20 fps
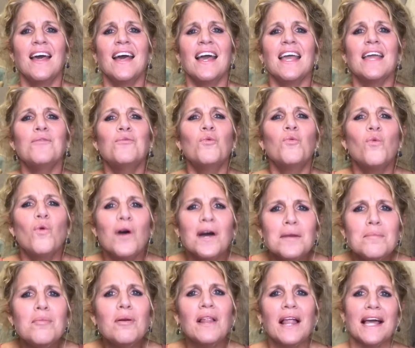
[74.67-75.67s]
In
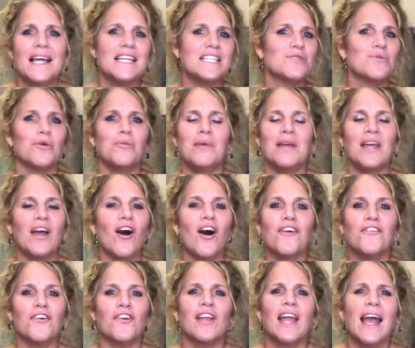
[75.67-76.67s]
one place would be
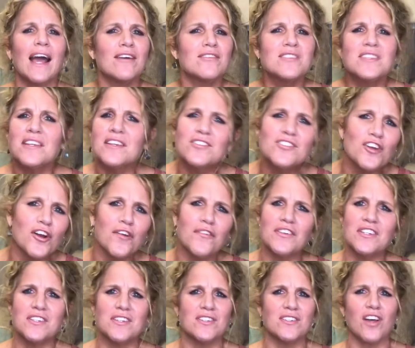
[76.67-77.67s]
offered counseling
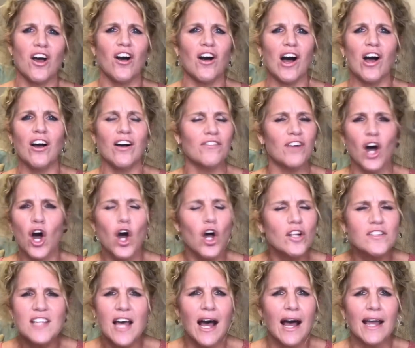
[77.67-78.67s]
services of all
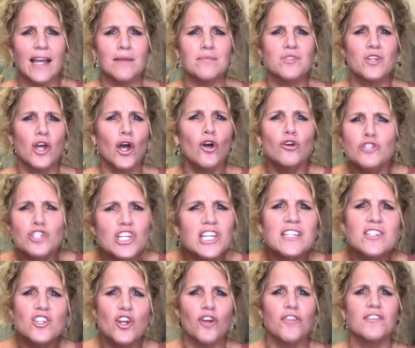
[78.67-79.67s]
types, coaching
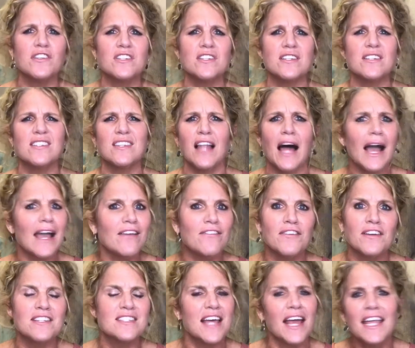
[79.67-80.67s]
services, life,
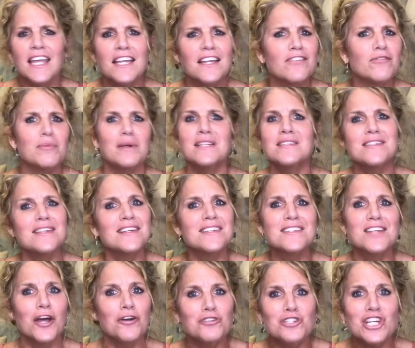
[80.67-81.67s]
executive, business
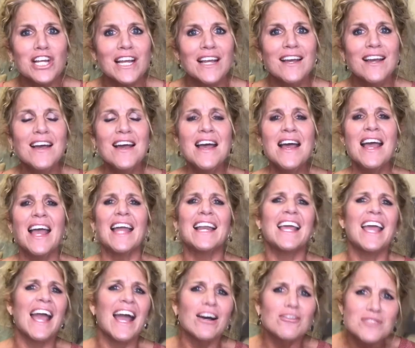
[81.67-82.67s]
coaching, and
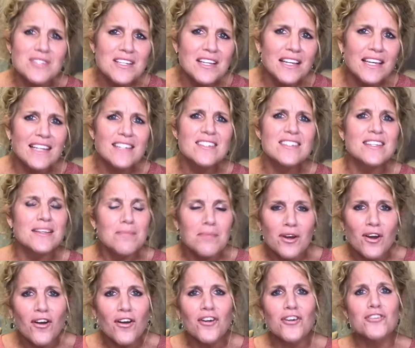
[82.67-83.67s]
counseling
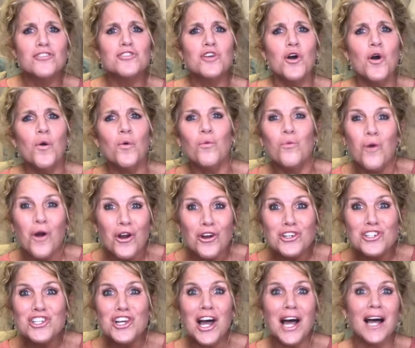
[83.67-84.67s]
seminars,
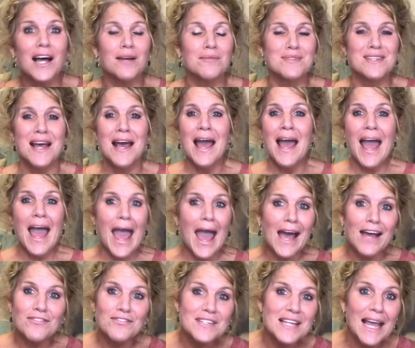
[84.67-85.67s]
workshops,
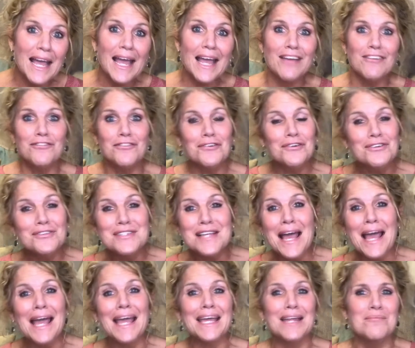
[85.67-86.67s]
half day, full
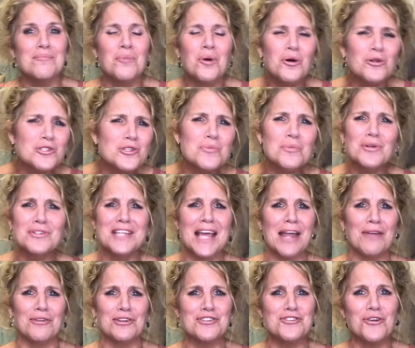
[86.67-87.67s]
day, and multiple day
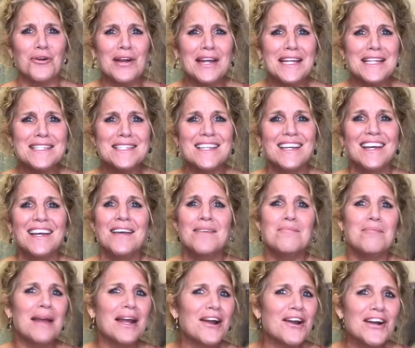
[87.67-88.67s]
retreats,
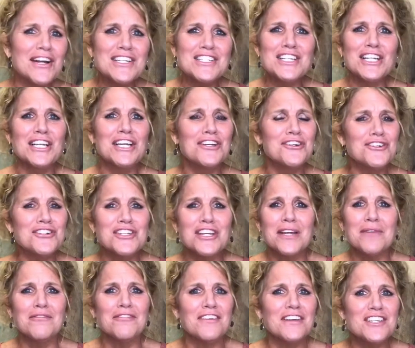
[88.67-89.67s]
marriage,
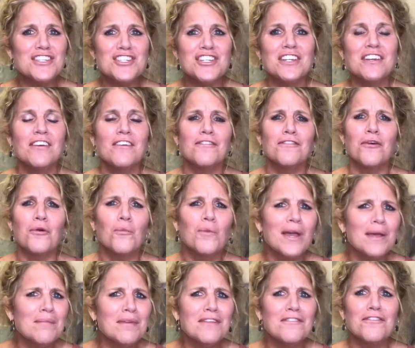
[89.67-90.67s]
leadership, vision for
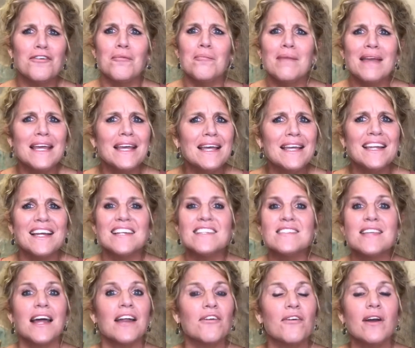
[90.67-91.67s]
women, for men,
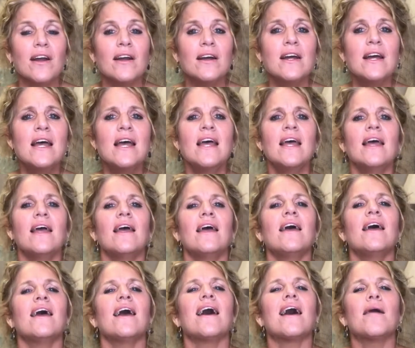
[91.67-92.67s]
etc.
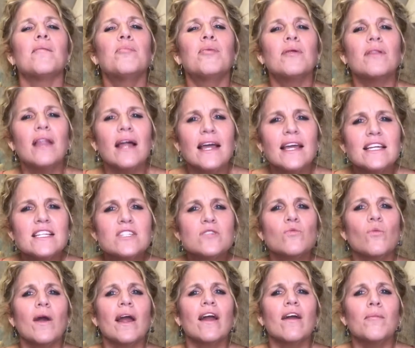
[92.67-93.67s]
A place
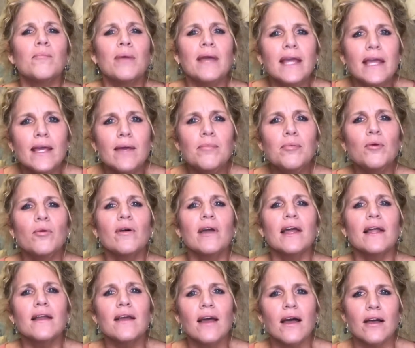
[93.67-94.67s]
where people
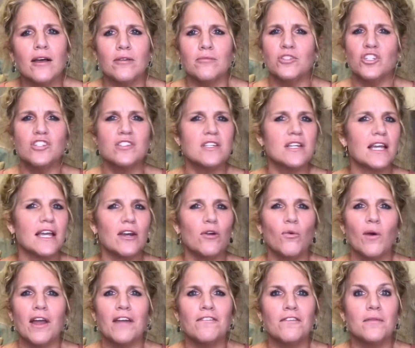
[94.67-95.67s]
can come just to get
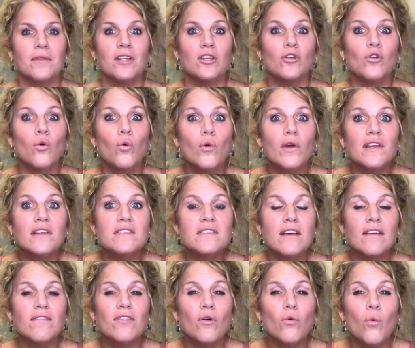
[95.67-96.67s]
away from the noise
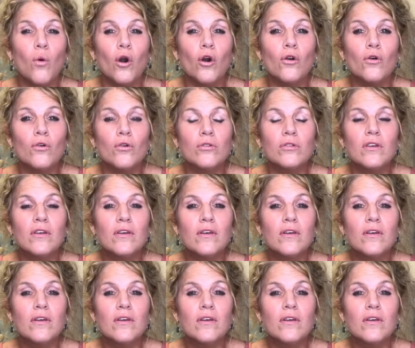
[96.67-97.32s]
of the world,